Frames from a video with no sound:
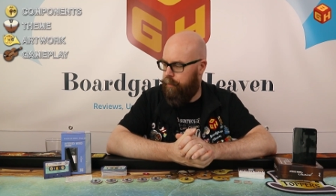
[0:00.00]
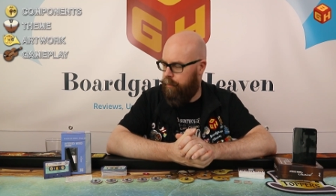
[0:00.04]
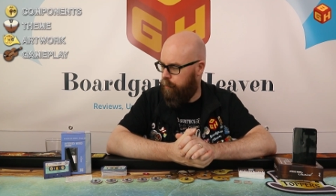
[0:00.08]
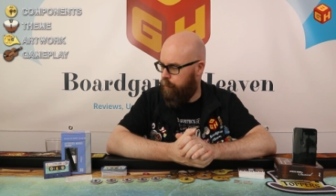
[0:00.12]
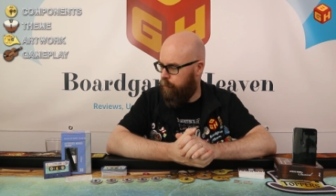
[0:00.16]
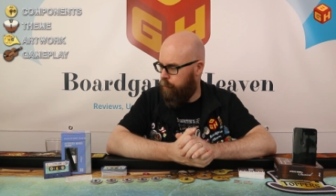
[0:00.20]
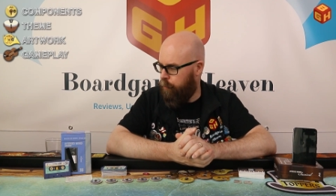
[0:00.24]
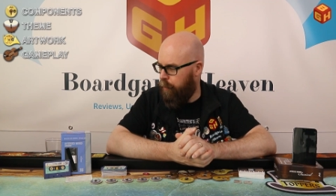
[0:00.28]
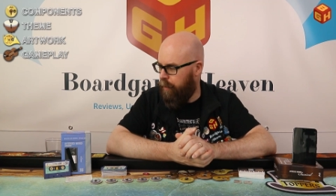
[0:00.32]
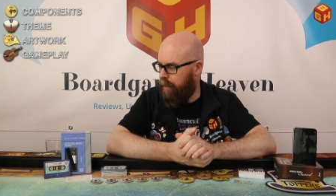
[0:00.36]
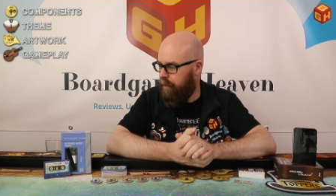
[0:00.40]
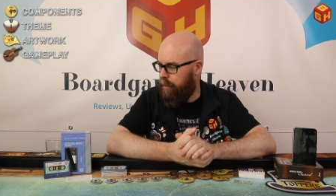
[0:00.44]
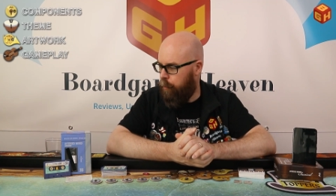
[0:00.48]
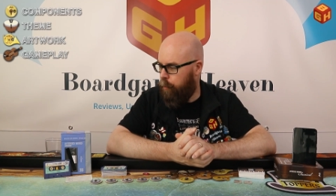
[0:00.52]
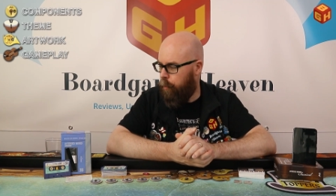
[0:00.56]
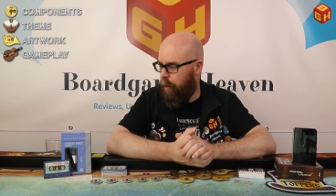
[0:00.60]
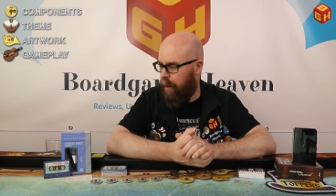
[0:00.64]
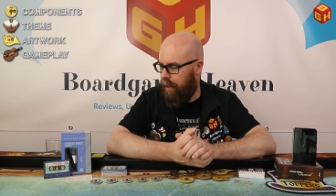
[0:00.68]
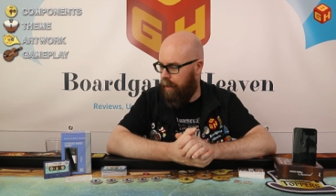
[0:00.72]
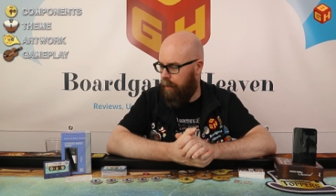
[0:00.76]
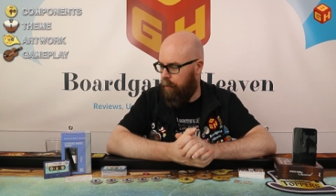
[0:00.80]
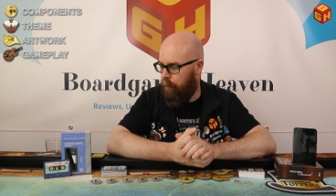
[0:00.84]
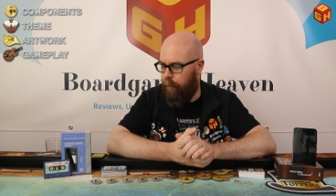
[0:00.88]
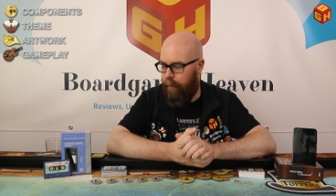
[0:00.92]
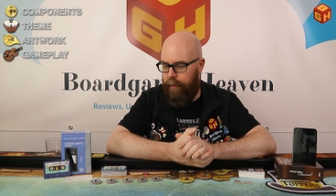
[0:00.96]
really
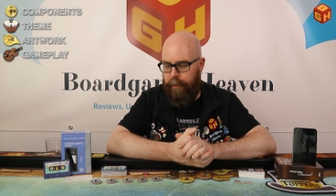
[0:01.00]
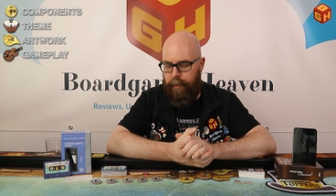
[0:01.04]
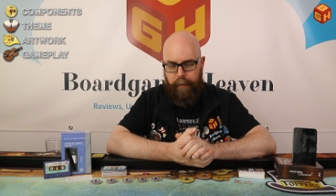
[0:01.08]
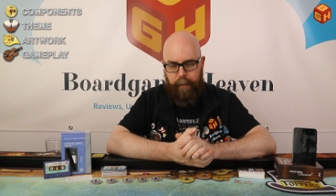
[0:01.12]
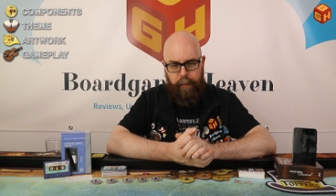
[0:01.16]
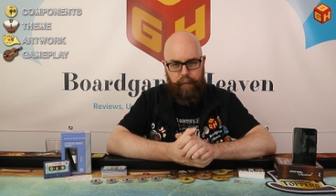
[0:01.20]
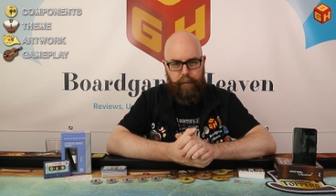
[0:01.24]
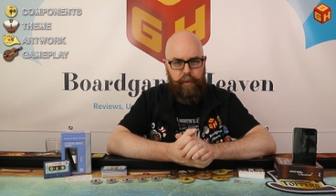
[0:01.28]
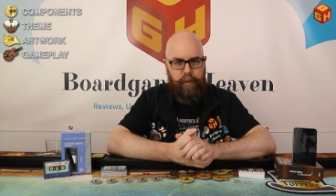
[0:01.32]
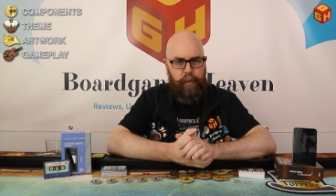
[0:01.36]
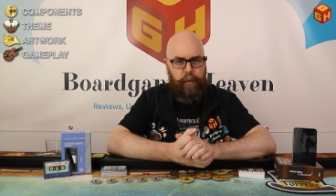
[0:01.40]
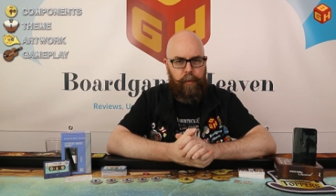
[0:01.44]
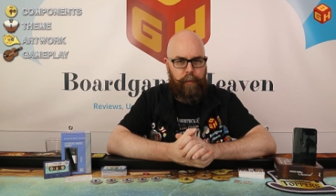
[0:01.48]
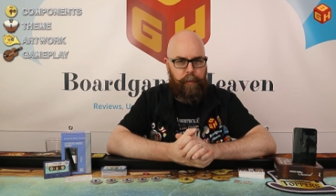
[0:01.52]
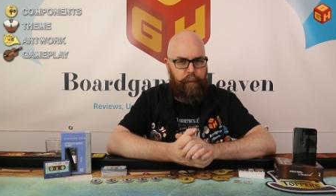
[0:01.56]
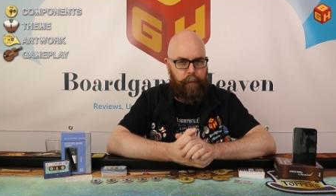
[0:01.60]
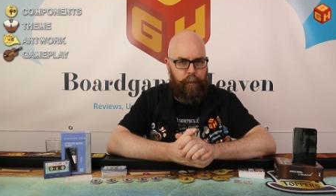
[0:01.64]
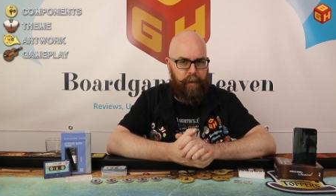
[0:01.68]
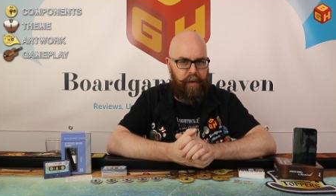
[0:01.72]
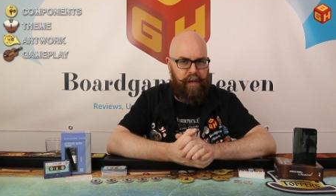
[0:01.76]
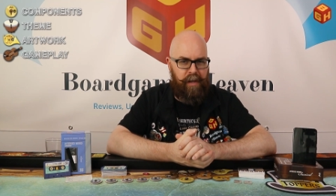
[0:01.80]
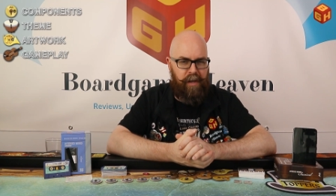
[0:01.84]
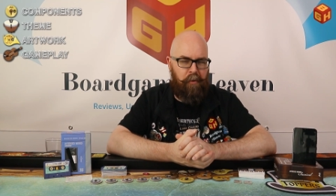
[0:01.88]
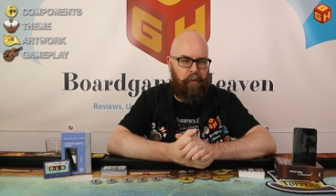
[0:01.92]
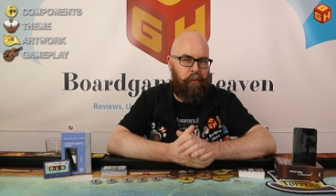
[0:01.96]
well with 2,
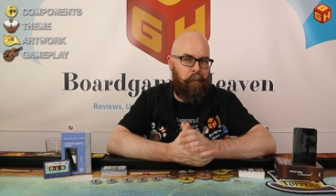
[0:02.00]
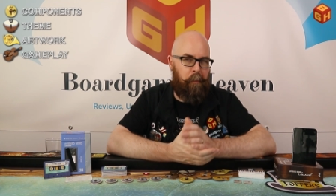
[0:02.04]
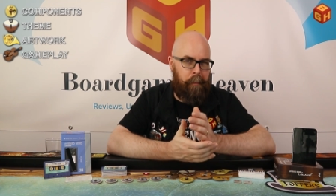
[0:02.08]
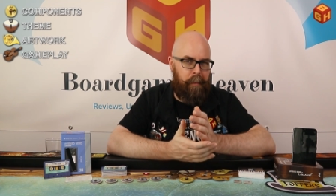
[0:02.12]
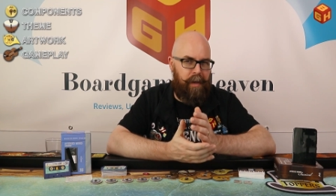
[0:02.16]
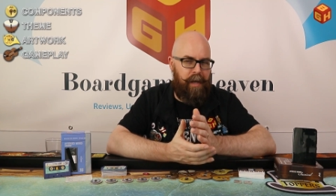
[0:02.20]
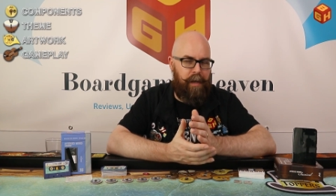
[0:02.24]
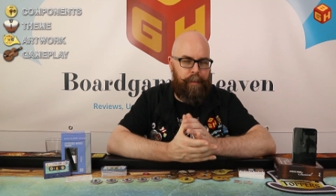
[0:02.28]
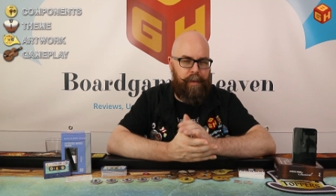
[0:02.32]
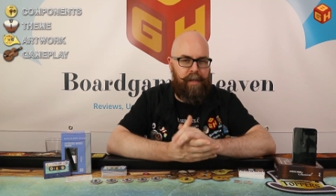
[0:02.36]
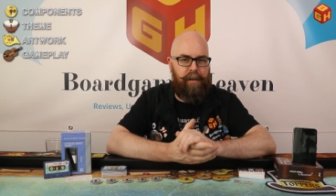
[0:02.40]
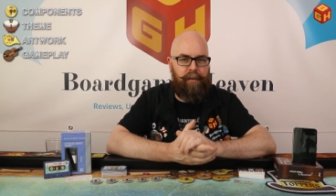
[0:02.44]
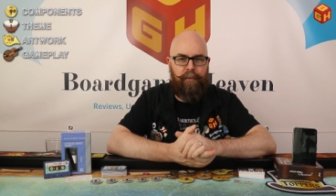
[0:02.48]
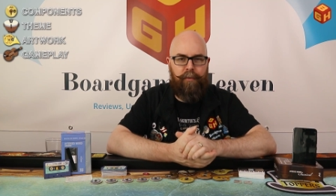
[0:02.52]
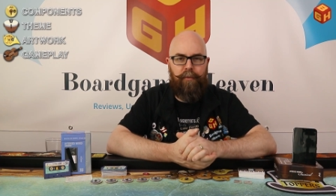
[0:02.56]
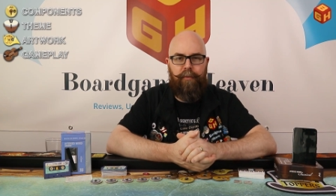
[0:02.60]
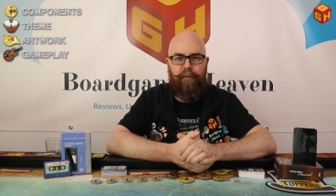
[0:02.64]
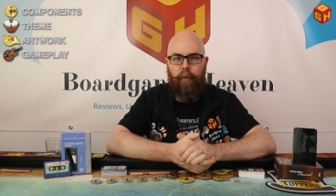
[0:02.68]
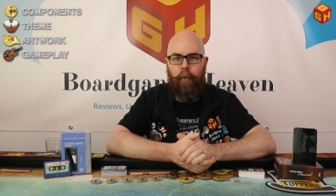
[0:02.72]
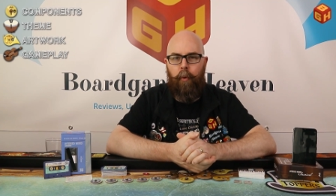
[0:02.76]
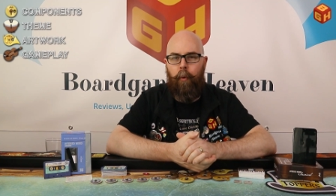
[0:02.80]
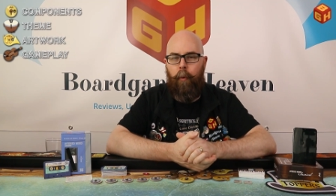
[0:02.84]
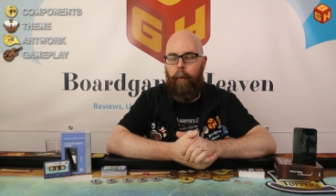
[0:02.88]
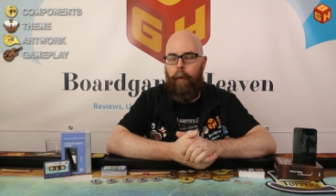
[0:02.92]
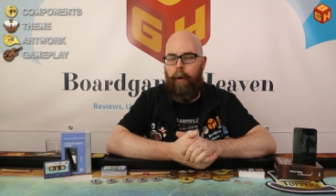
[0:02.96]
3, or maybe even
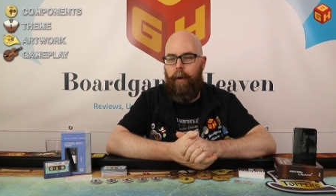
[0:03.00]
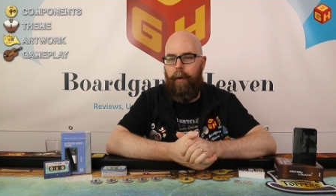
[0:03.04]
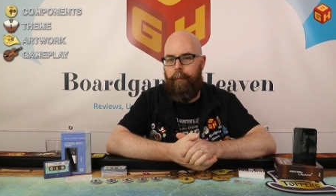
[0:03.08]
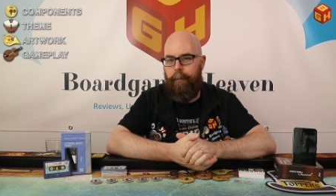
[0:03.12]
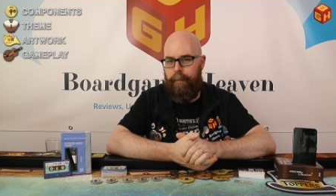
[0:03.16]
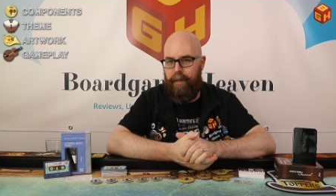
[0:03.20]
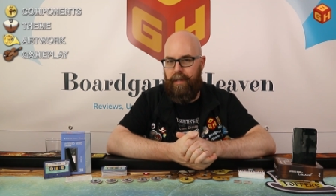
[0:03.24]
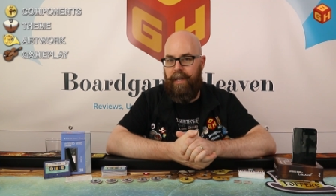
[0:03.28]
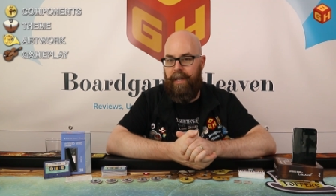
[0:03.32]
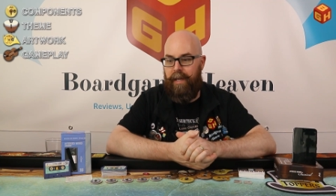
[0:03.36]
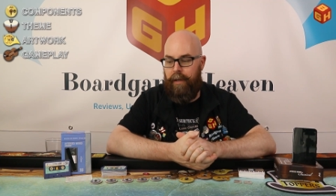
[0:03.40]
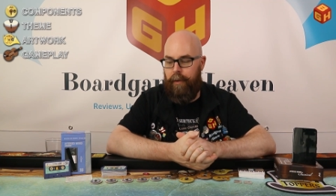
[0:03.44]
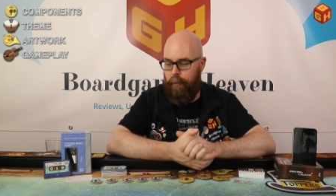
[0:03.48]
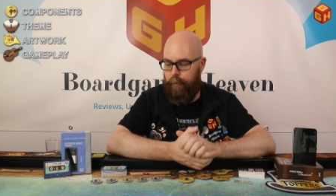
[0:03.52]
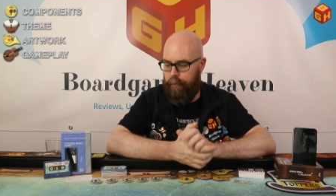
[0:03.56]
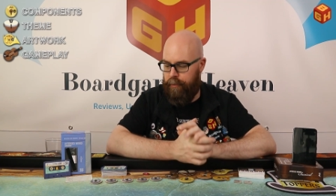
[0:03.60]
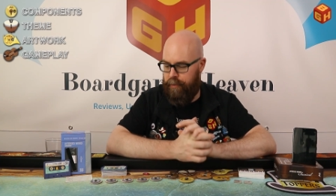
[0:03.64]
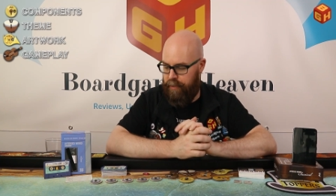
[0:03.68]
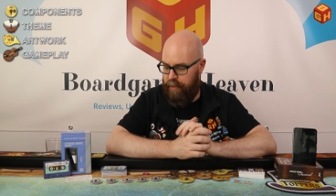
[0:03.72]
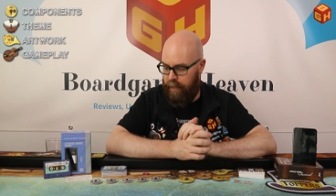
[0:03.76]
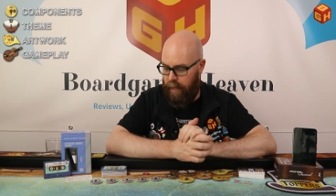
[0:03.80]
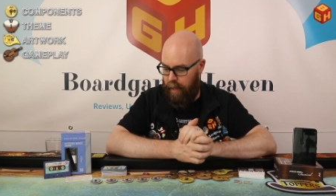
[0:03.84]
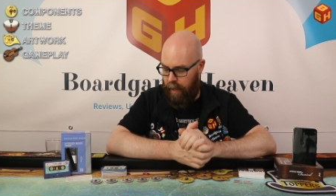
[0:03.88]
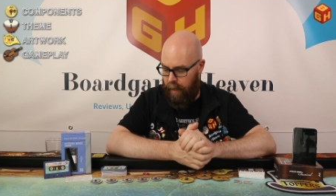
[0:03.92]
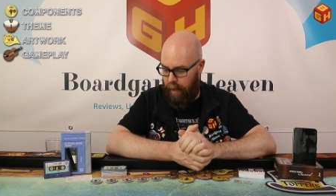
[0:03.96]
4
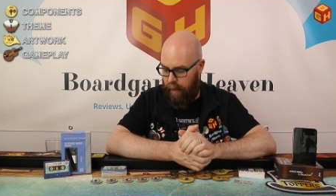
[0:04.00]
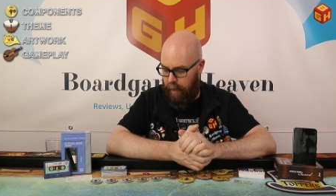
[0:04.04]
players.